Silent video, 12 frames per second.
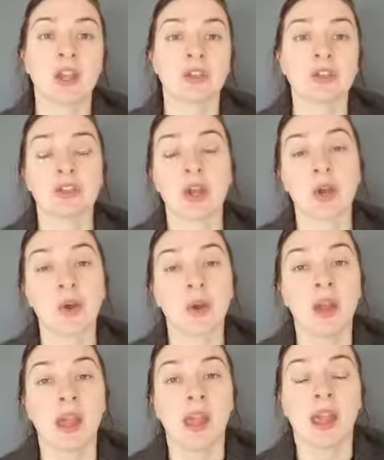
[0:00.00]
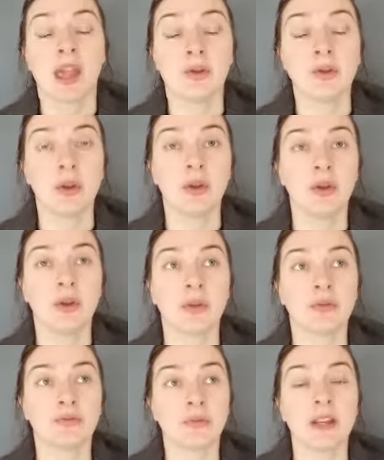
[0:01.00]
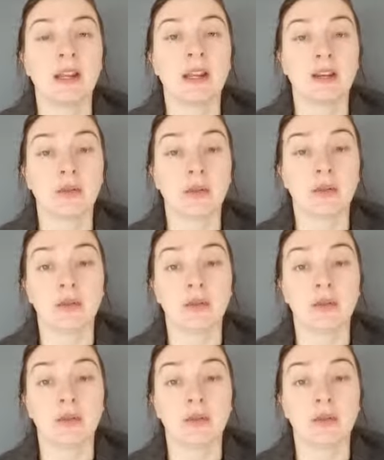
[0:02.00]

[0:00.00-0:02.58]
So if you really